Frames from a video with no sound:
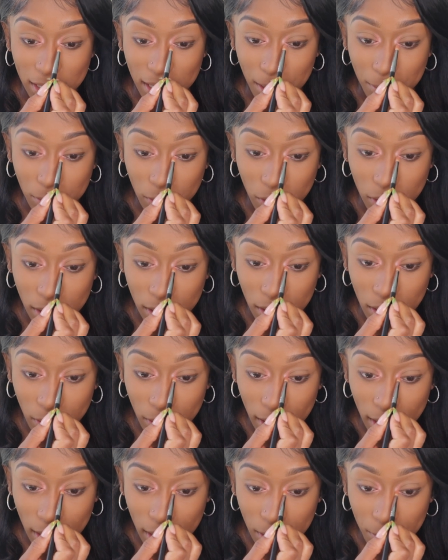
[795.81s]
And I'm gonna go
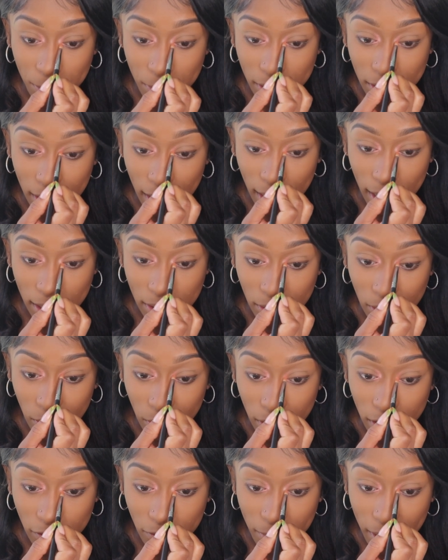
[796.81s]
ahead and put that in the
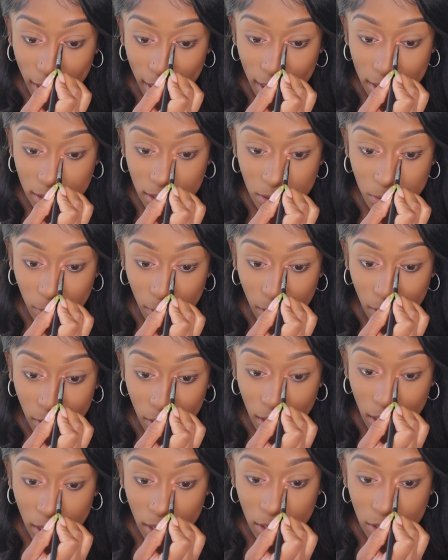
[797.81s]
corner of my eyes as well,
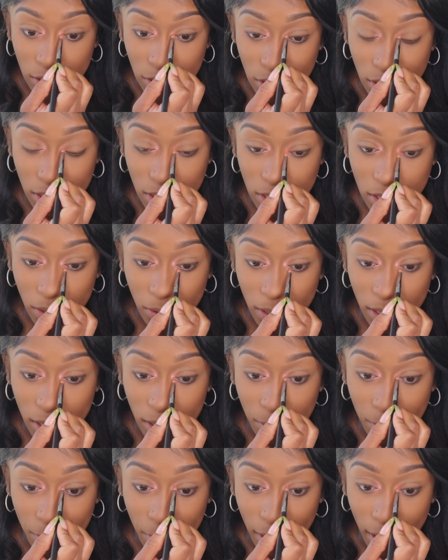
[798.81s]
just so it
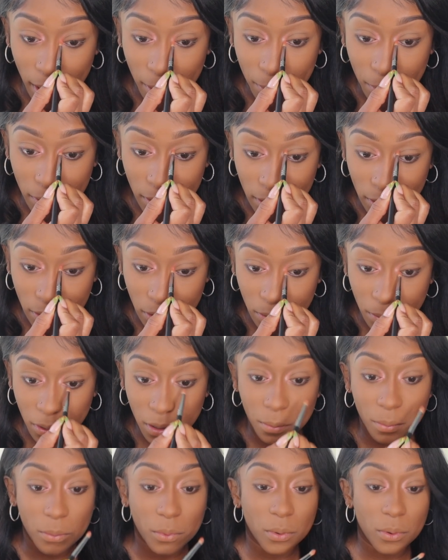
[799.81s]
can pop a little
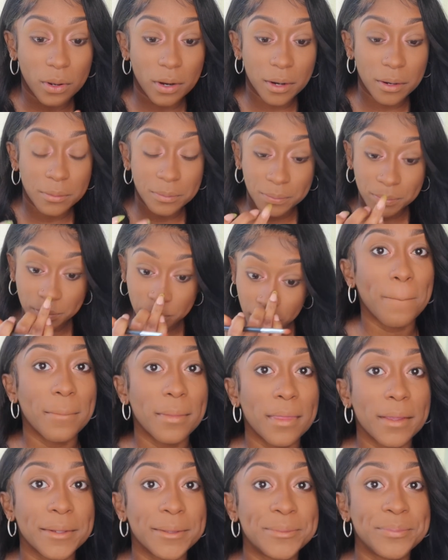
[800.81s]
bit more.
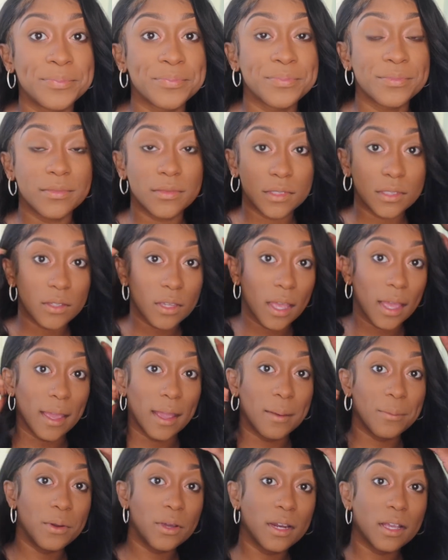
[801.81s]
Okay,
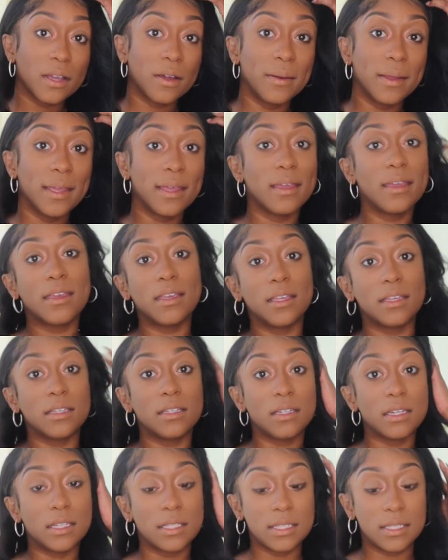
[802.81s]
I'm gonna go ahead
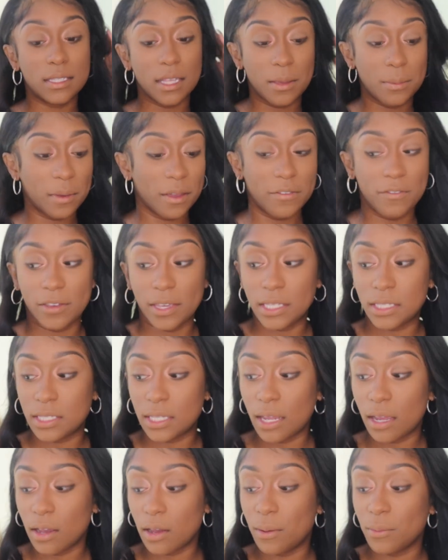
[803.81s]
and set my face
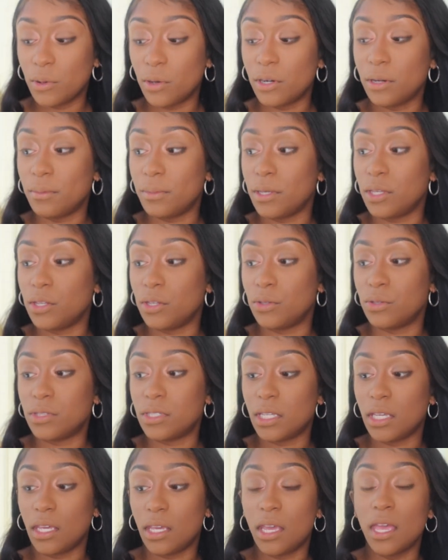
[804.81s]
now. I'm gonna be
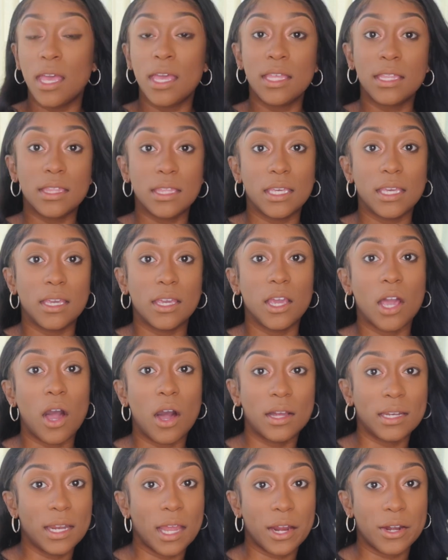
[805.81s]
using the
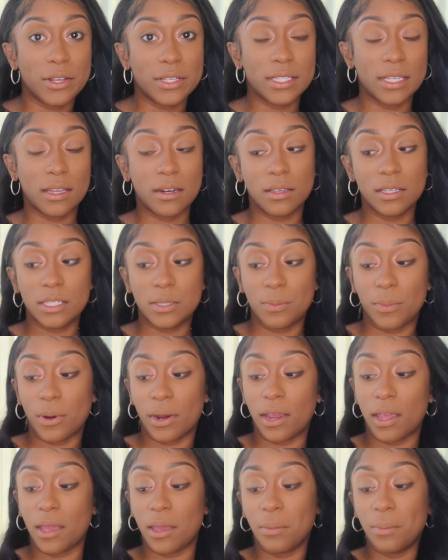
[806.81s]
All Nighter Setting
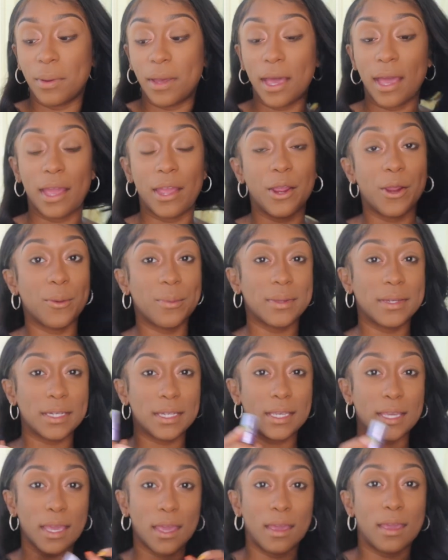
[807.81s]
Spray by Urban
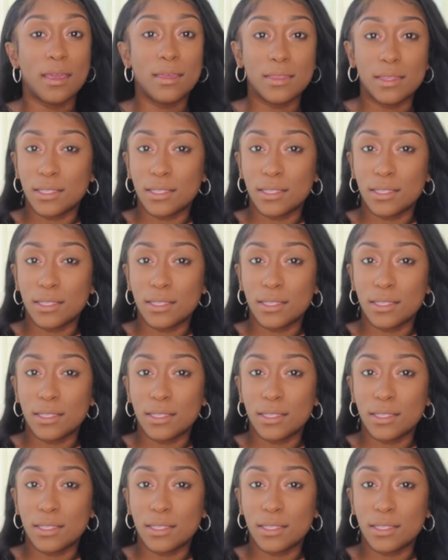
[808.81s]
Decay.